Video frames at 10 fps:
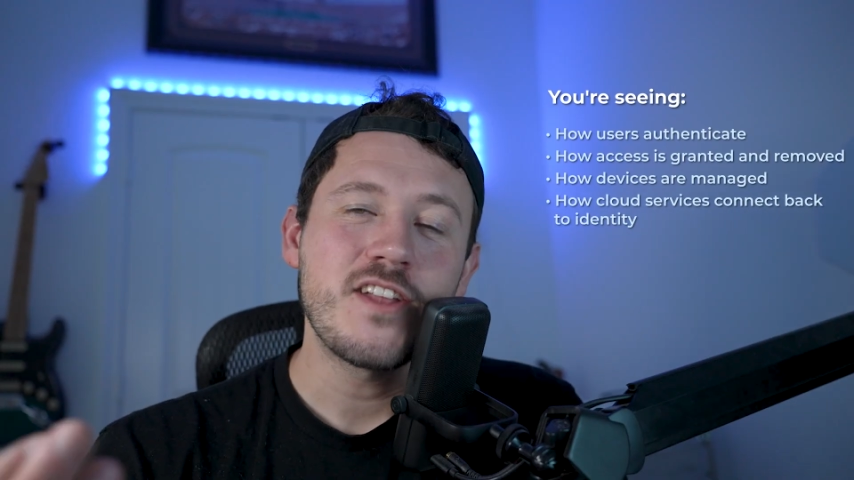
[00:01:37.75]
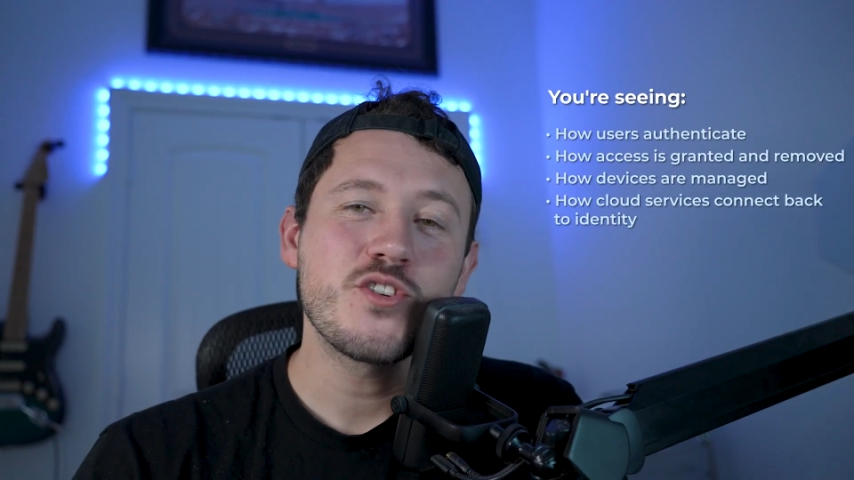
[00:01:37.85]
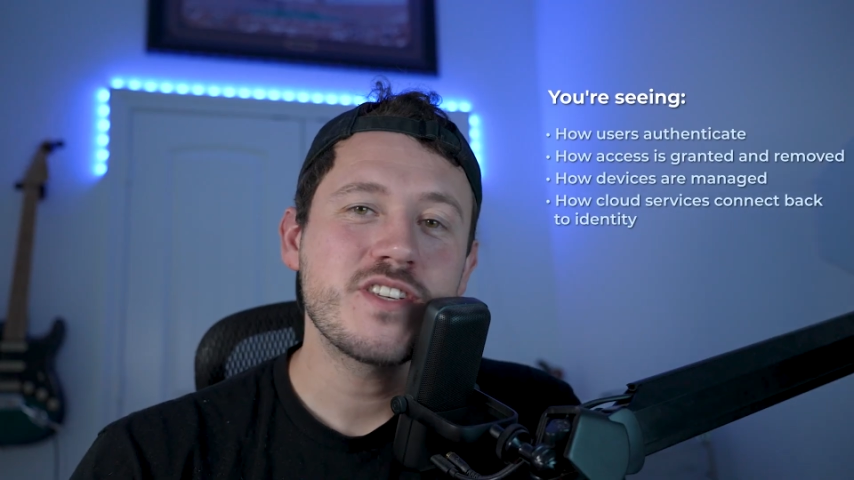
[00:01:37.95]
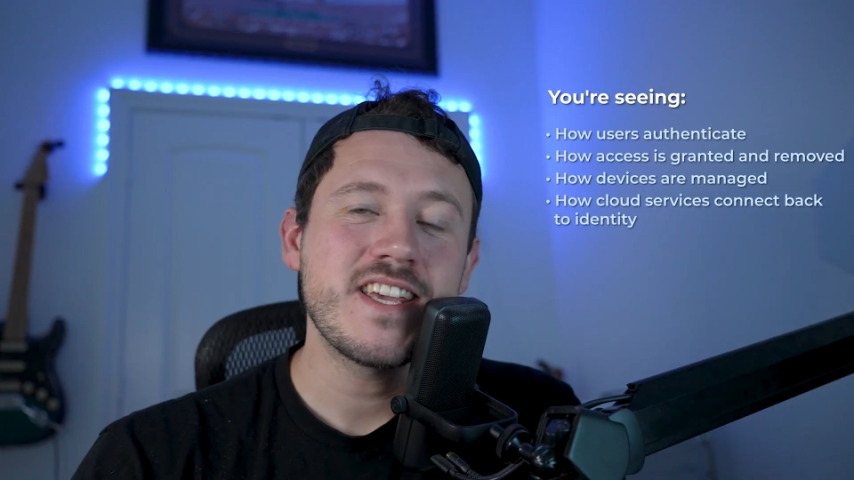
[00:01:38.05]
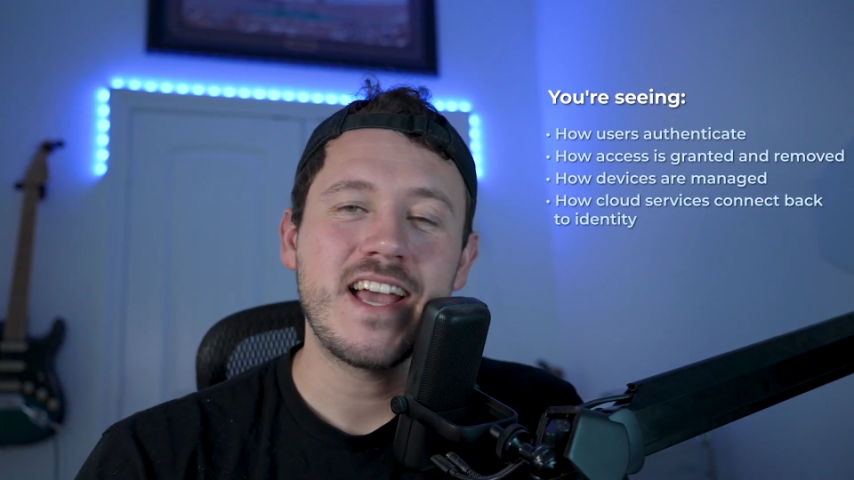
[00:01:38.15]
And you're
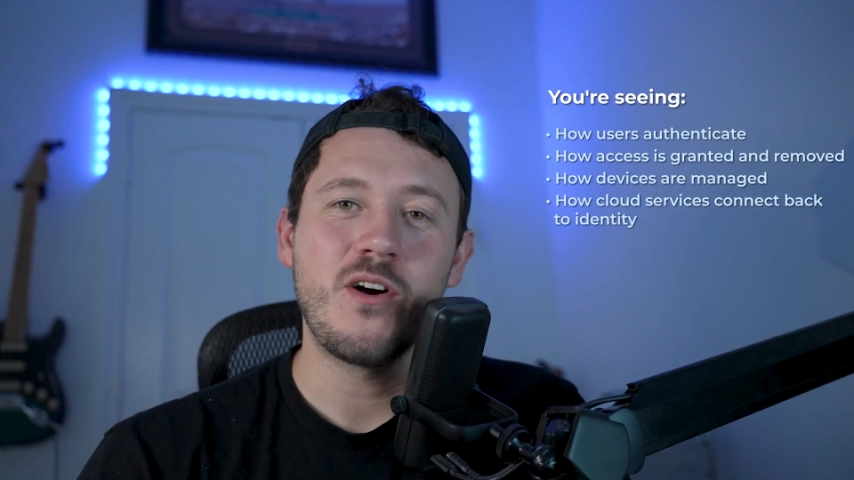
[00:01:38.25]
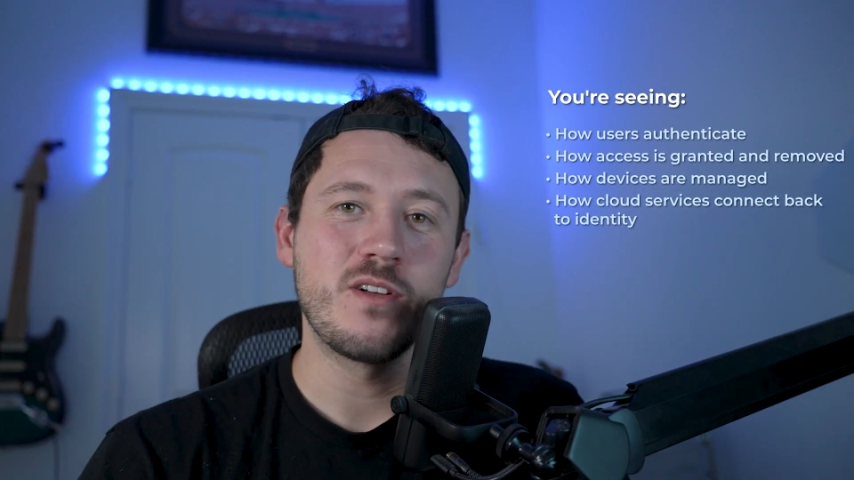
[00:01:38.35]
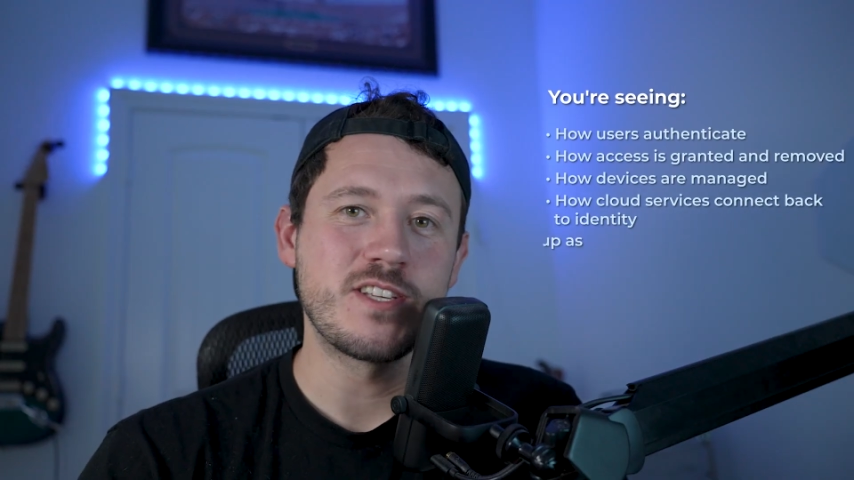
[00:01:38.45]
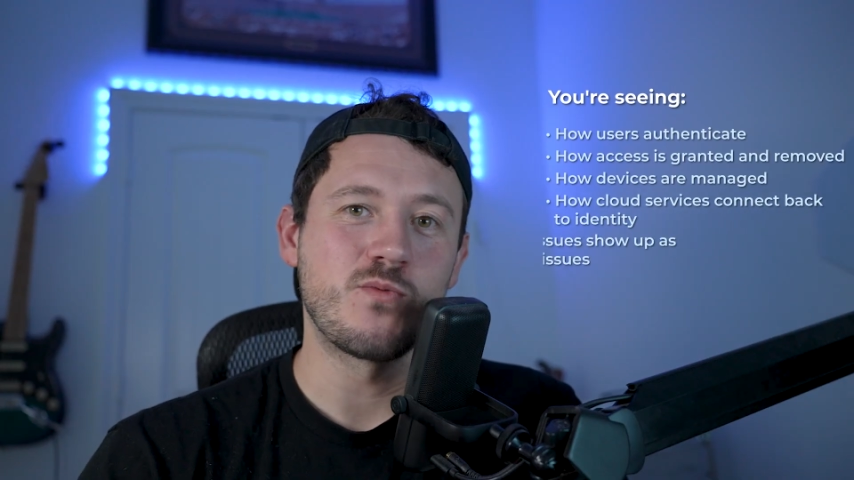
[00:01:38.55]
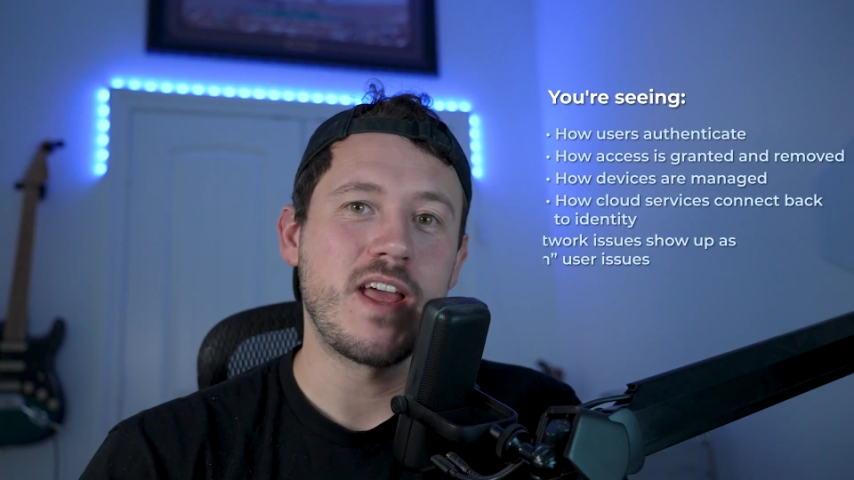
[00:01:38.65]
seeing how all
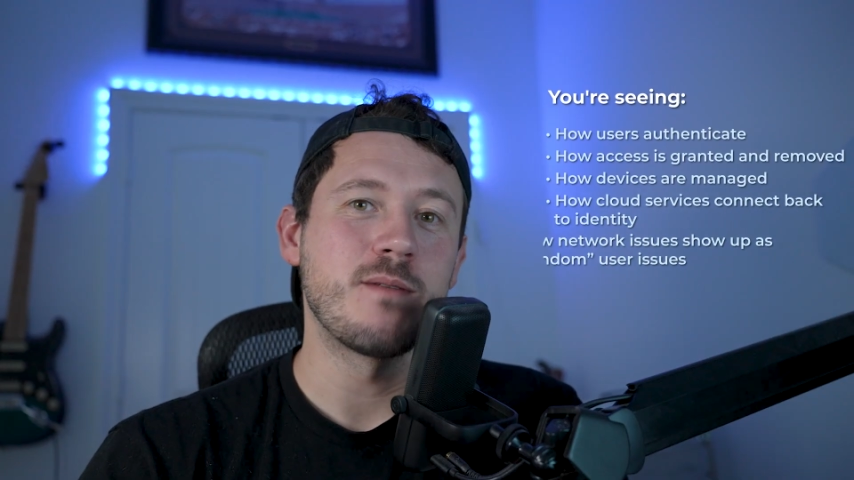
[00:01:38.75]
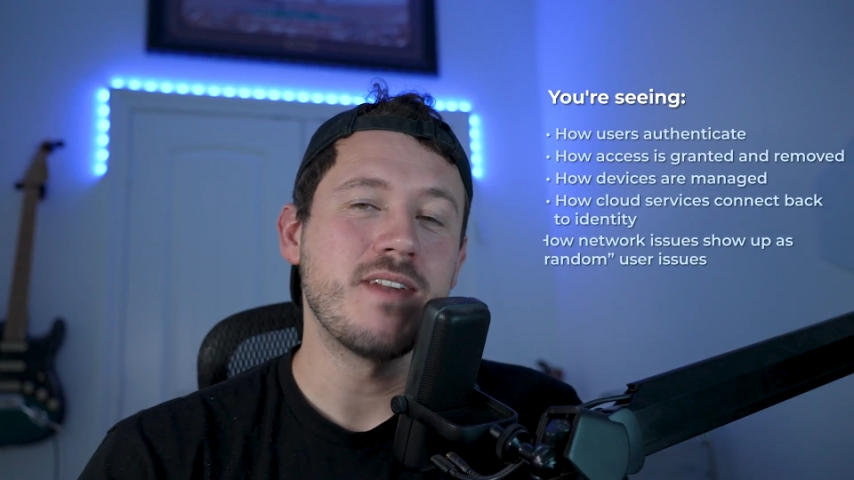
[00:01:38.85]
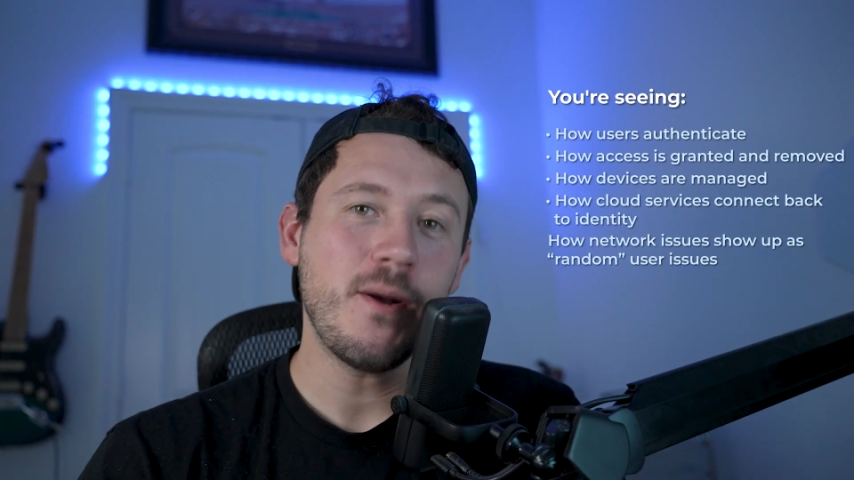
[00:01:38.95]
these random